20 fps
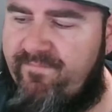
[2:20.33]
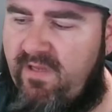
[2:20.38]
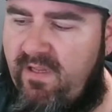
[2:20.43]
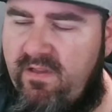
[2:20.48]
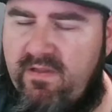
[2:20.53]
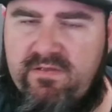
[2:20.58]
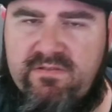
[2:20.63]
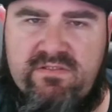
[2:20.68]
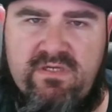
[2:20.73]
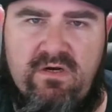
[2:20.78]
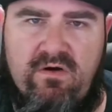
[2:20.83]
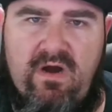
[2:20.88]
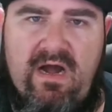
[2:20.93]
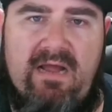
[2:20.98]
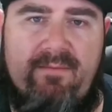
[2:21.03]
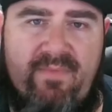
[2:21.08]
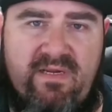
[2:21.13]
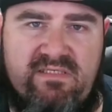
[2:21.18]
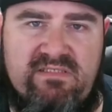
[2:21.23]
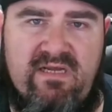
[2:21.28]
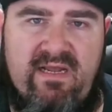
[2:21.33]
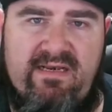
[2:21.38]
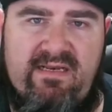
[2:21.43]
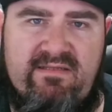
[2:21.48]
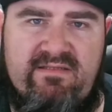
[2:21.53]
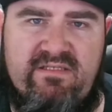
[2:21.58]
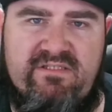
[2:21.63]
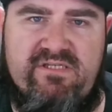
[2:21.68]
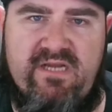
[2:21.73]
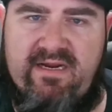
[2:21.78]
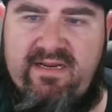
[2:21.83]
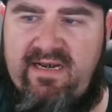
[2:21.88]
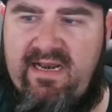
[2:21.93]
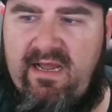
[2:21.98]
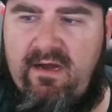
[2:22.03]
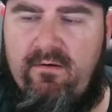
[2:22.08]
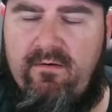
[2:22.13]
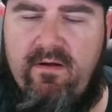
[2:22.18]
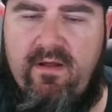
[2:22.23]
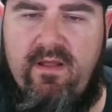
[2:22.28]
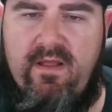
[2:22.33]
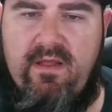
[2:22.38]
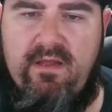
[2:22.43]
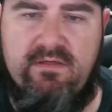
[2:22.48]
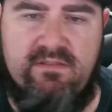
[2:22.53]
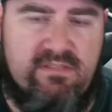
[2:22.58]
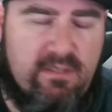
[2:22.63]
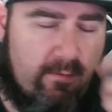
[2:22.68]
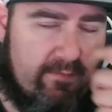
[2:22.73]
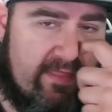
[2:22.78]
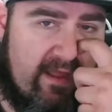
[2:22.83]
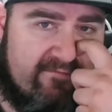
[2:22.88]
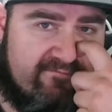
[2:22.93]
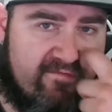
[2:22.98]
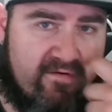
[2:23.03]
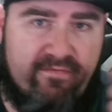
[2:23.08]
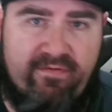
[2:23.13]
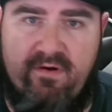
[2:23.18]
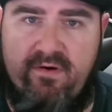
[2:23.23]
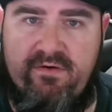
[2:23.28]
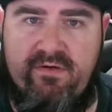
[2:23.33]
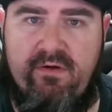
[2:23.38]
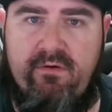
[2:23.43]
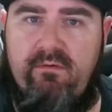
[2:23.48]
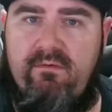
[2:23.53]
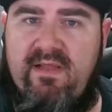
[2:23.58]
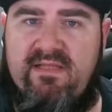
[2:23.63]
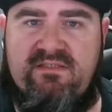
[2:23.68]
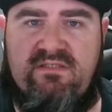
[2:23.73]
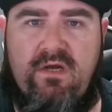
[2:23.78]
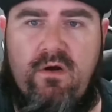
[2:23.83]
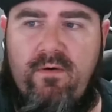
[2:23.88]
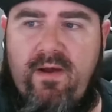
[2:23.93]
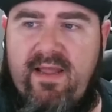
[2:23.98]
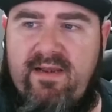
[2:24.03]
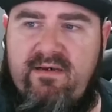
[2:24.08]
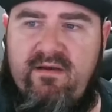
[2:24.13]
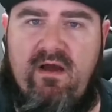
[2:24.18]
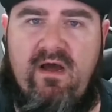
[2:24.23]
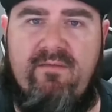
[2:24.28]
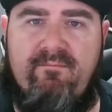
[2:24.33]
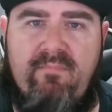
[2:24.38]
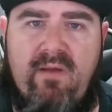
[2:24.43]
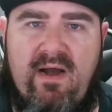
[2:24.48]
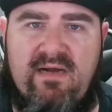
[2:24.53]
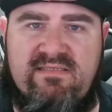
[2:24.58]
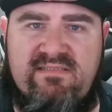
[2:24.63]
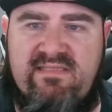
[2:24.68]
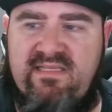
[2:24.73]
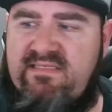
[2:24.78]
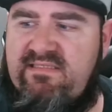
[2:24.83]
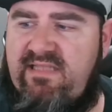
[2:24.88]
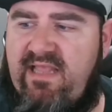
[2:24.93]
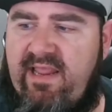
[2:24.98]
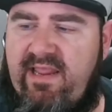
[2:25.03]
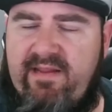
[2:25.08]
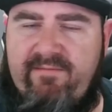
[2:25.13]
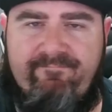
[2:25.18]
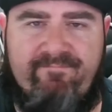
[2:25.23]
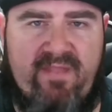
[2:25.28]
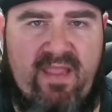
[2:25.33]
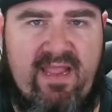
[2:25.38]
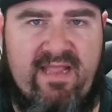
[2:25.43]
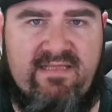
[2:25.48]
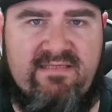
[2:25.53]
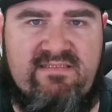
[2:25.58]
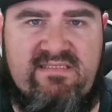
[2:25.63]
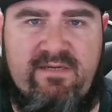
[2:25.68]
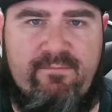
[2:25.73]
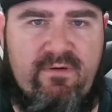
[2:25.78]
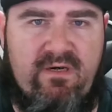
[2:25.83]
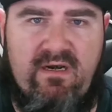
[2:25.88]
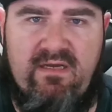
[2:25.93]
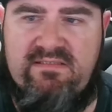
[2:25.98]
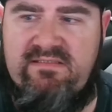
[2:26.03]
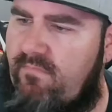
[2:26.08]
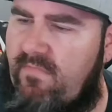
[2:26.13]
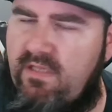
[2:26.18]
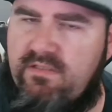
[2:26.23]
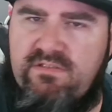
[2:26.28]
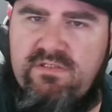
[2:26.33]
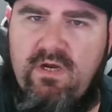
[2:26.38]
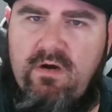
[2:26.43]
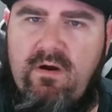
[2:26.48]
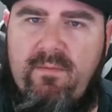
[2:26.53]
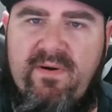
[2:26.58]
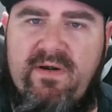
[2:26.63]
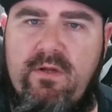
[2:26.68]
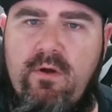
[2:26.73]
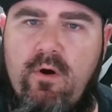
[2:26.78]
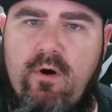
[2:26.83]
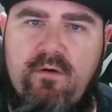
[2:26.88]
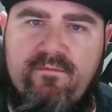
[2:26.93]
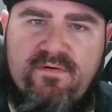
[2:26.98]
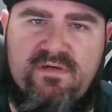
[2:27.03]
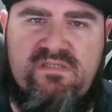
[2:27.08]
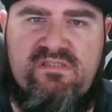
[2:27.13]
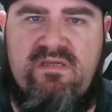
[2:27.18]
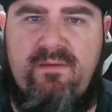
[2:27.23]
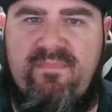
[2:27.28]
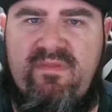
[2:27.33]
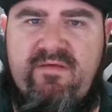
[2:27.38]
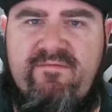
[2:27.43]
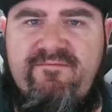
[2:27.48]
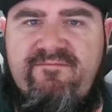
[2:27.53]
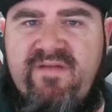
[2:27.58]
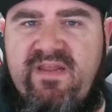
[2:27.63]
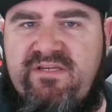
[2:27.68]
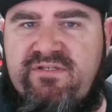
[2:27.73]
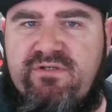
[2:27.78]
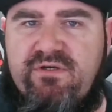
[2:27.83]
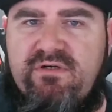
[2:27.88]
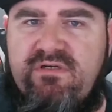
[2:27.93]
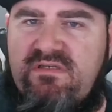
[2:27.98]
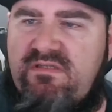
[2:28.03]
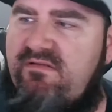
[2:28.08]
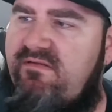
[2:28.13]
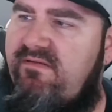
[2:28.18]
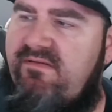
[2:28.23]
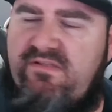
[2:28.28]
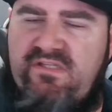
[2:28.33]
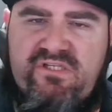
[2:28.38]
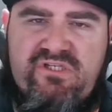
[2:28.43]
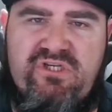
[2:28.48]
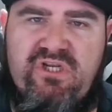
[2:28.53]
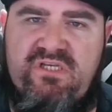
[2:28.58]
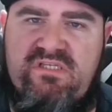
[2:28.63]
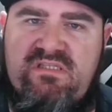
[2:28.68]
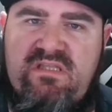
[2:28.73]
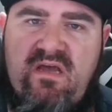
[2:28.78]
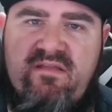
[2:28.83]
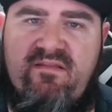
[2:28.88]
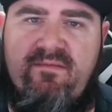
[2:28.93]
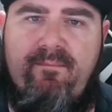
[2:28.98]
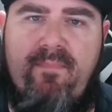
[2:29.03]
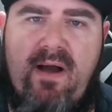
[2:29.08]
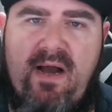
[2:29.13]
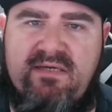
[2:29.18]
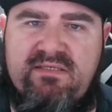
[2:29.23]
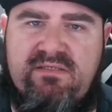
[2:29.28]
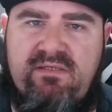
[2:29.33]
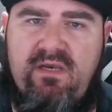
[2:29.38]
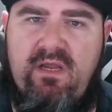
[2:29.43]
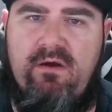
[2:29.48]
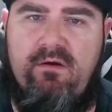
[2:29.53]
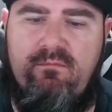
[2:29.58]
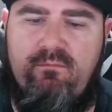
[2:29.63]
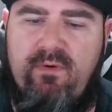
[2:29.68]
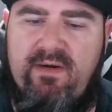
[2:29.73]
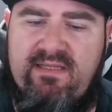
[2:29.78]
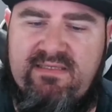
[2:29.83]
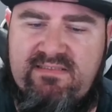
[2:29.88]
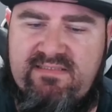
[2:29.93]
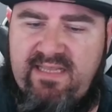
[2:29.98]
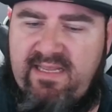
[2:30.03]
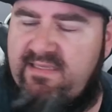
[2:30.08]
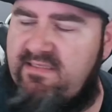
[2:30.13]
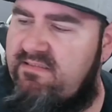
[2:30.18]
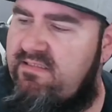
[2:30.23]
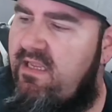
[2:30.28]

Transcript: So I'm excited to check it out. So without further ado, let's go ahead and unbox this thing and see what it looks like. So I'm gonna go over some of the features just on the box alone, what it says.